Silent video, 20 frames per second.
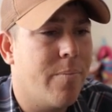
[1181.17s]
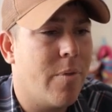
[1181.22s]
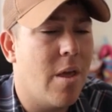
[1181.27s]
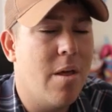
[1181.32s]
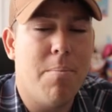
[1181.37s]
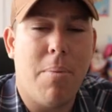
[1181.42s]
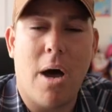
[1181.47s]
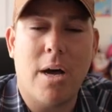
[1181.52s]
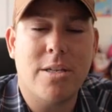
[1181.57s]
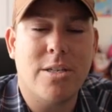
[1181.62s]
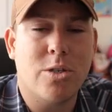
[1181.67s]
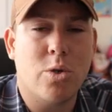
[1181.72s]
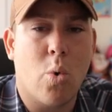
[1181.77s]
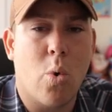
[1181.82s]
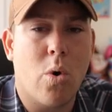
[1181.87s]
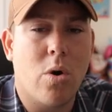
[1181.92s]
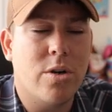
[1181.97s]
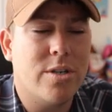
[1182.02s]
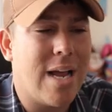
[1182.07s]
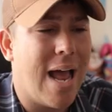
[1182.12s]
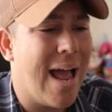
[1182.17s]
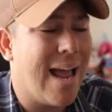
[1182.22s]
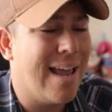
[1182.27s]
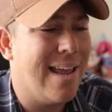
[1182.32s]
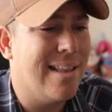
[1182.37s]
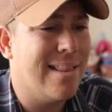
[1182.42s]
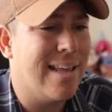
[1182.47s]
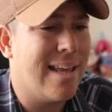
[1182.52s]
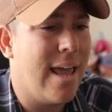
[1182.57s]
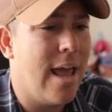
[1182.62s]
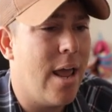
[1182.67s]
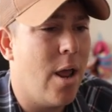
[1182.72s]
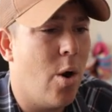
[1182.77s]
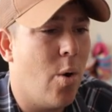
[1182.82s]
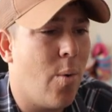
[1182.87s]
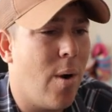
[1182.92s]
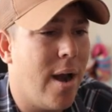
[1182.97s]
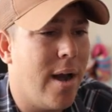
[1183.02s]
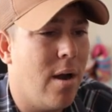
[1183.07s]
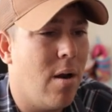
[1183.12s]
the Boss's Orders. I can get the KO
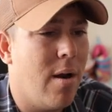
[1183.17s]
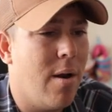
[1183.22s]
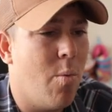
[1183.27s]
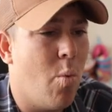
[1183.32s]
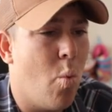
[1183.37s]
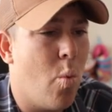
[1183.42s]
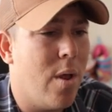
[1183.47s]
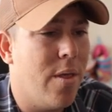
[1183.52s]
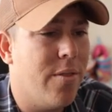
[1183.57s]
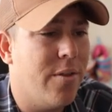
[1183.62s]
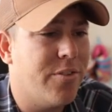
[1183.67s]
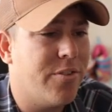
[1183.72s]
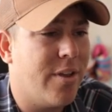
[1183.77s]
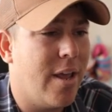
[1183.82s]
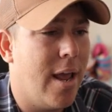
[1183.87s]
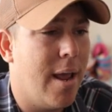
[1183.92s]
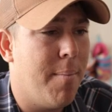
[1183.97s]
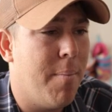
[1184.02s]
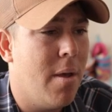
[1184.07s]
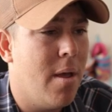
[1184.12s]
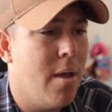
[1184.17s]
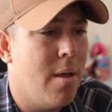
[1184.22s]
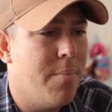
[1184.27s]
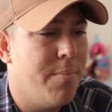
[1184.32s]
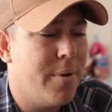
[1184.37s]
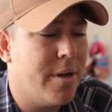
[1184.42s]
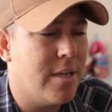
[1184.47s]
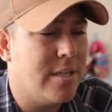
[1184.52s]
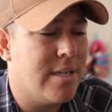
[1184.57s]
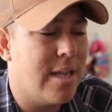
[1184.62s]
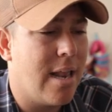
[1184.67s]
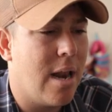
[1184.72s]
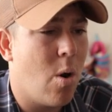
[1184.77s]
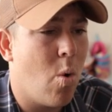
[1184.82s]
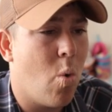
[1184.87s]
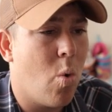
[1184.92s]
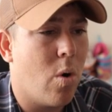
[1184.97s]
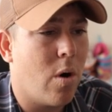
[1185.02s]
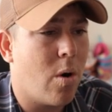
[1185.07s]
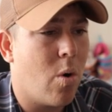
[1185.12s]
right here and win this game because of that
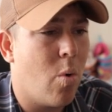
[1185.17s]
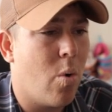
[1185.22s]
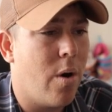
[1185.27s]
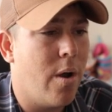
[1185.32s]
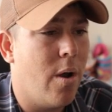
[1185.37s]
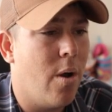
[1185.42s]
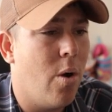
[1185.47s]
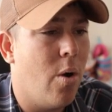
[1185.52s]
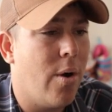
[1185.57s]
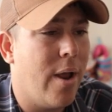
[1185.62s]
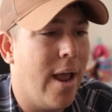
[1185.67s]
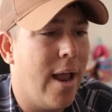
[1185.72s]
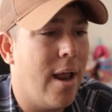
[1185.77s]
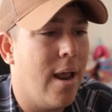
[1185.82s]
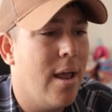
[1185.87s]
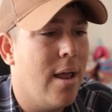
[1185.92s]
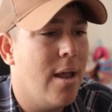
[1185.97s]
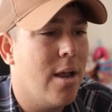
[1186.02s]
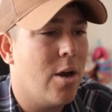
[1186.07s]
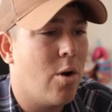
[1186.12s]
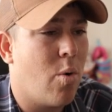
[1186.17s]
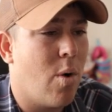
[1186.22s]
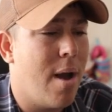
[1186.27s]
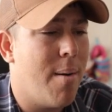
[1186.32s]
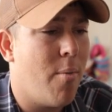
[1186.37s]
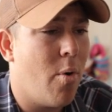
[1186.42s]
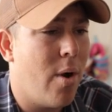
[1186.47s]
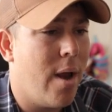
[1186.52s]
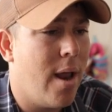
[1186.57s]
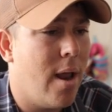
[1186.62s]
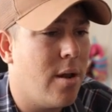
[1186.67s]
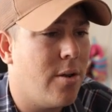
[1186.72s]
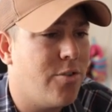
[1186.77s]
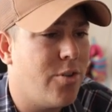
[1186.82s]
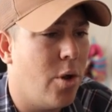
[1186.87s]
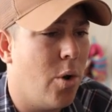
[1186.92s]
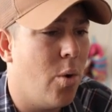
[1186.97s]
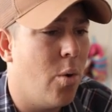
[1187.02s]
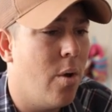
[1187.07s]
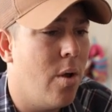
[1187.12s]
Oricorio. Okay, Cramorant.
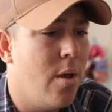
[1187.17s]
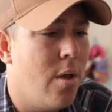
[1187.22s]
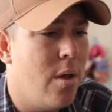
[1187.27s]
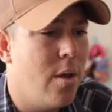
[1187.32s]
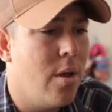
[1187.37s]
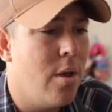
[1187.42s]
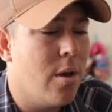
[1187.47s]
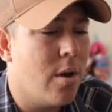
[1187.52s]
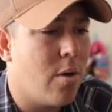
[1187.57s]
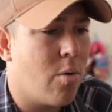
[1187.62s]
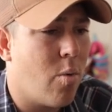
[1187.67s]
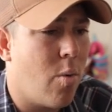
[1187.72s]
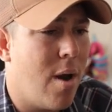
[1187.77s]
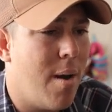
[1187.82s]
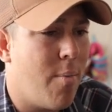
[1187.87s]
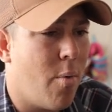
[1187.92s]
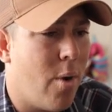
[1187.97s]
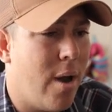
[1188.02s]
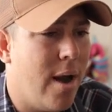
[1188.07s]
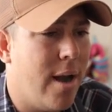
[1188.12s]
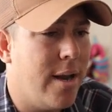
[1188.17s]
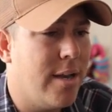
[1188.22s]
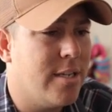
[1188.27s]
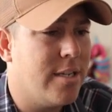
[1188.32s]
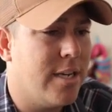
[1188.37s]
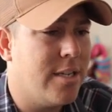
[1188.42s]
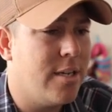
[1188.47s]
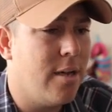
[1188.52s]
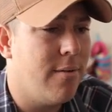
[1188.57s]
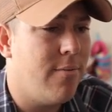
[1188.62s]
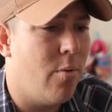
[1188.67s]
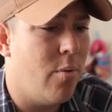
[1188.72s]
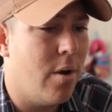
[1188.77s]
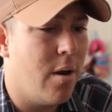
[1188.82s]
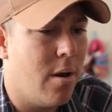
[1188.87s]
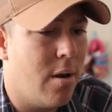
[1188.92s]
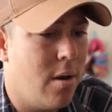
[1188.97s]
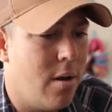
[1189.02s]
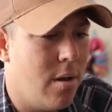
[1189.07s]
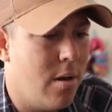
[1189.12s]
So Cramorant is a tough
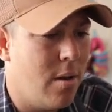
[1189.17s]
one.